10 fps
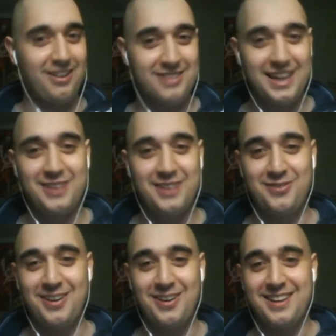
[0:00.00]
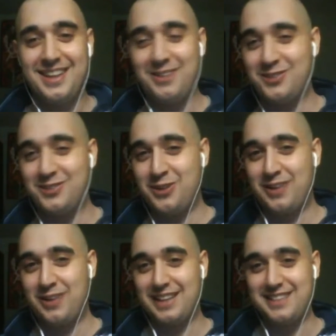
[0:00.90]
Thank you for
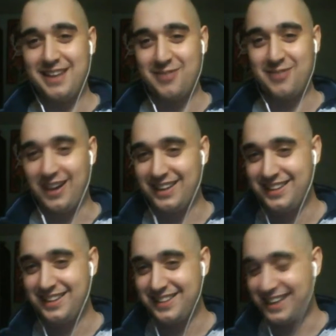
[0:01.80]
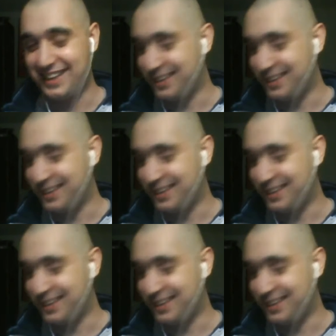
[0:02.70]
showing us that, Frank. Thank you.